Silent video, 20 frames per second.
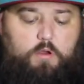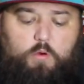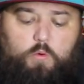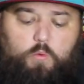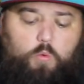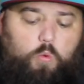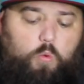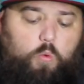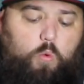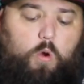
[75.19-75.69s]

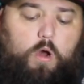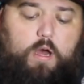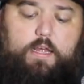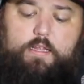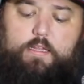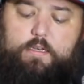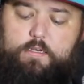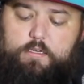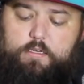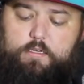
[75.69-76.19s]
what
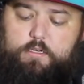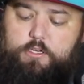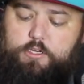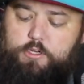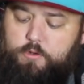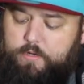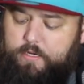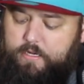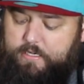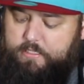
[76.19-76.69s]

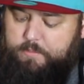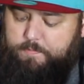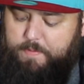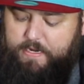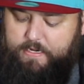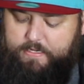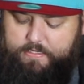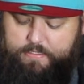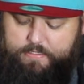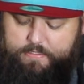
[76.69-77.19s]
you can
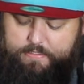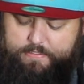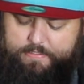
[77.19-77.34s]
expect.